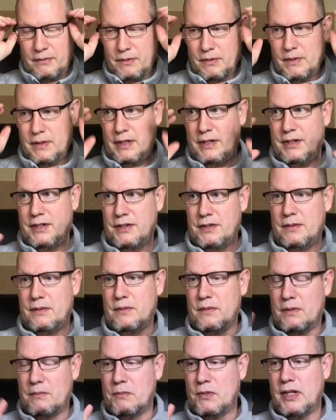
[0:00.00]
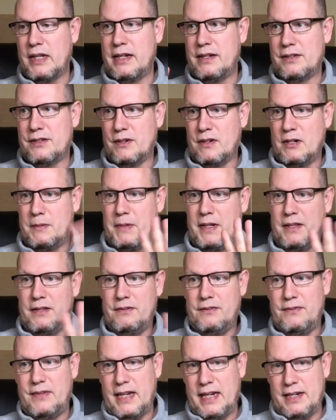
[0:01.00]
We're really concerned about the
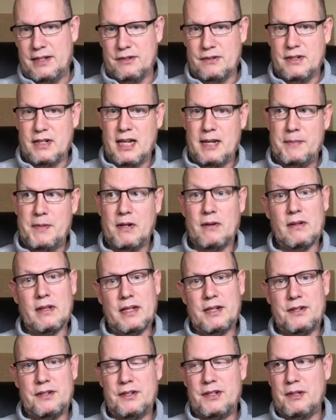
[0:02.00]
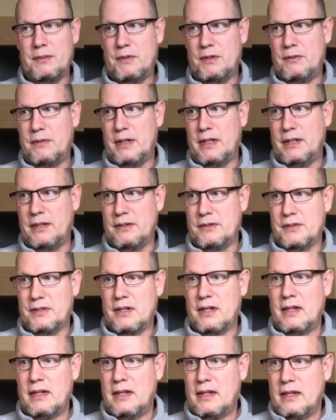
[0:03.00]
phase or timing relationship between those
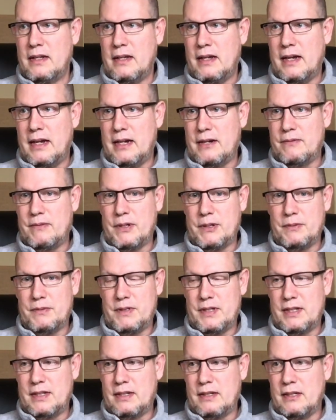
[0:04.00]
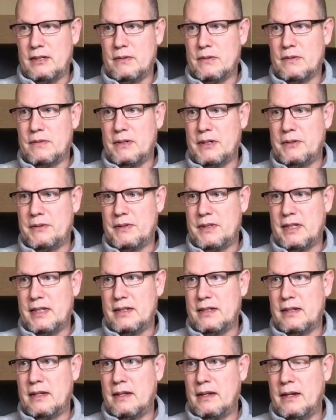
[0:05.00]
higher frequencies and lower
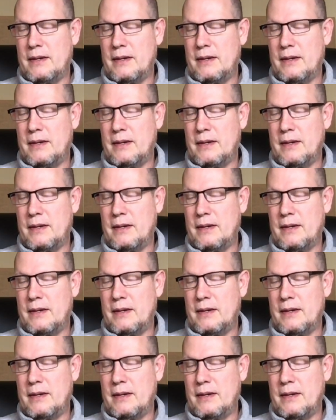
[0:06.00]
frequencies.